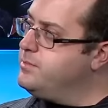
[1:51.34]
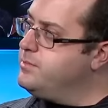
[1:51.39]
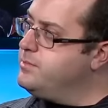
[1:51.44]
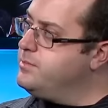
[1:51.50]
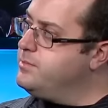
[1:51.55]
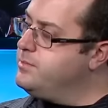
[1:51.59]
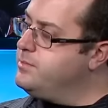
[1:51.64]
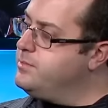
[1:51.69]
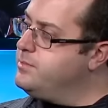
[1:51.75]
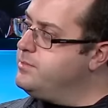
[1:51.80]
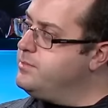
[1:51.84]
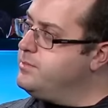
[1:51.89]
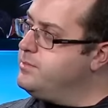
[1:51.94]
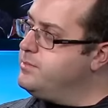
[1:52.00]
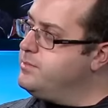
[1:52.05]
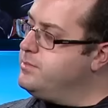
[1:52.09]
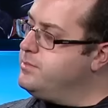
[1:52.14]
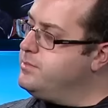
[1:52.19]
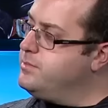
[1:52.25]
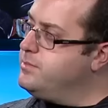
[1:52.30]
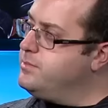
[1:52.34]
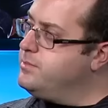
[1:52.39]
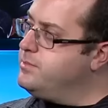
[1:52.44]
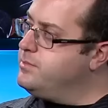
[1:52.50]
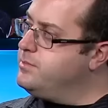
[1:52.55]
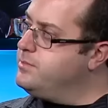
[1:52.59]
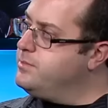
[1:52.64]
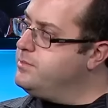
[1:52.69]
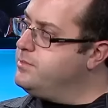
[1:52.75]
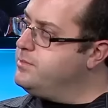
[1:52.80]

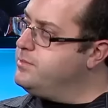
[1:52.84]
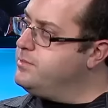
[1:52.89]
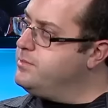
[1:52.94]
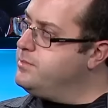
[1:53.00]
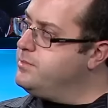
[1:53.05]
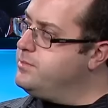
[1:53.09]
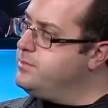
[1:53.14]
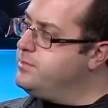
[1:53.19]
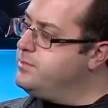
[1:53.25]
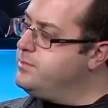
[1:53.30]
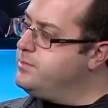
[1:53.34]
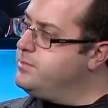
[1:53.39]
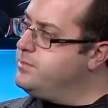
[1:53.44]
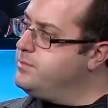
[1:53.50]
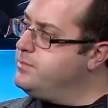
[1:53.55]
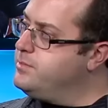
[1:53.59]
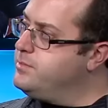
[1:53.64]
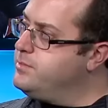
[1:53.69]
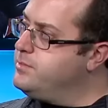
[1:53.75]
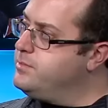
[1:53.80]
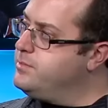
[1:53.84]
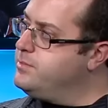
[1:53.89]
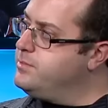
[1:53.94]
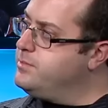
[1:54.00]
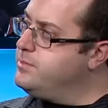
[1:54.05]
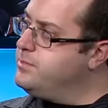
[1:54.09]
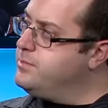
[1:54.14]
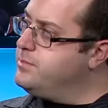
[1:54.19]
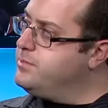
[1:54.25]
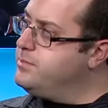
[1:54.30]

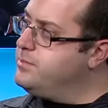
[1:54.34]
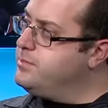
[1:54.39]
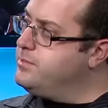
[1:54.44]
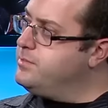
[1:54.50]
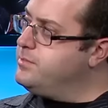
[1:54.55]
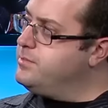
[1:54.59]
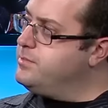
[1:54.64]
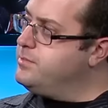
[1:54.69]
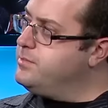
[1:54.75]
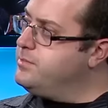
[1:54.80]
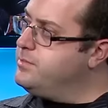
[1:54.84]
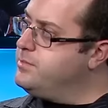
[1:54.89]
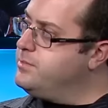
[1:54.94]
(silent)